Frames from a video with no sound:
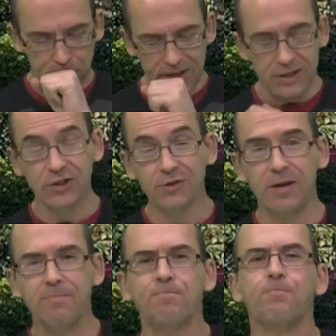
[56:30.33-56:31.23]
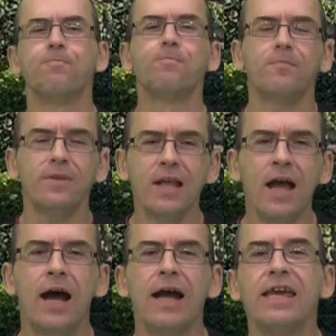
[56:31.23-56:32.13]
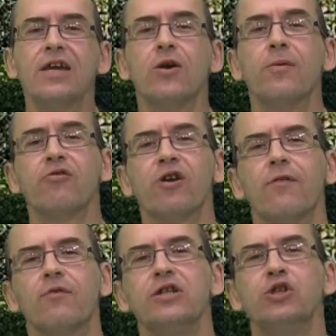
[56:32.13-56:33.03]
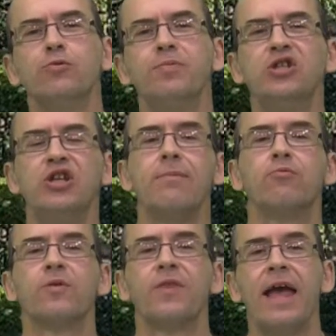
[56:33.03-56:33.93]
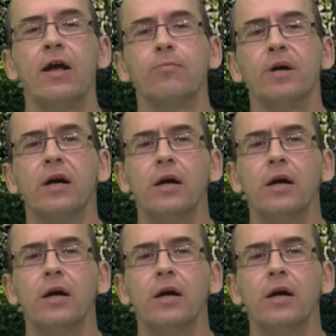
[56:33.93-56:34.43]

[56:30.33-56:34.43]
Excuse me. Economic recovery should be shaped with the help